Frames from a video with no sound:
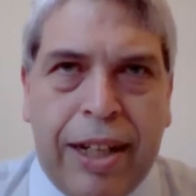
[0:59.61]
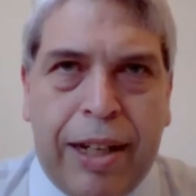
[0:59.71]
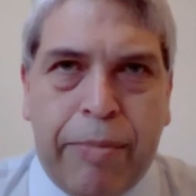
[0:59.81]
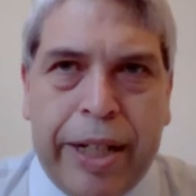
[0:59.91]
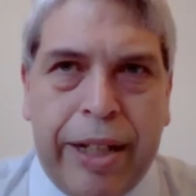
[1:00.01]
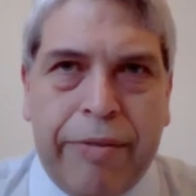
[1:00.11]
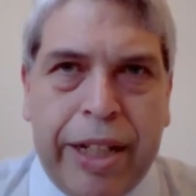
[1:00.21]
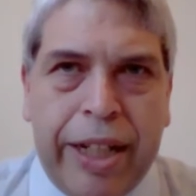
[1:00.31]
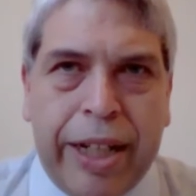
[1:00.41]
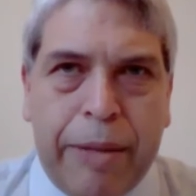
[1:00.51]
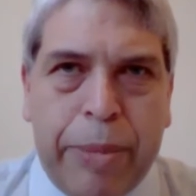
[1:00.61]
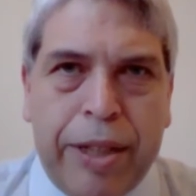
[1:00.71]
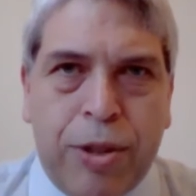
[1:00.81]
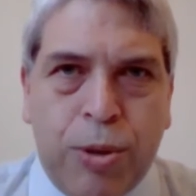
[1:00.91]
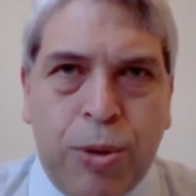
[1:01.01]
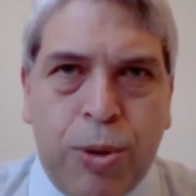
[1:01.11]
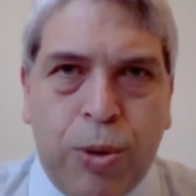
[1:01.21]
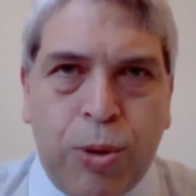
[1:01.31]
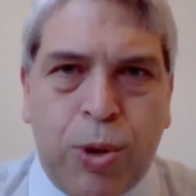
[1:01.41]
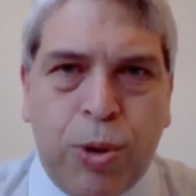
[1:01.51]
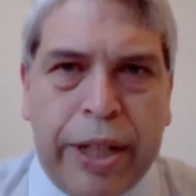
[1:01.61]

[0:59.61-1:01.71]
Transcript: I'm very happy to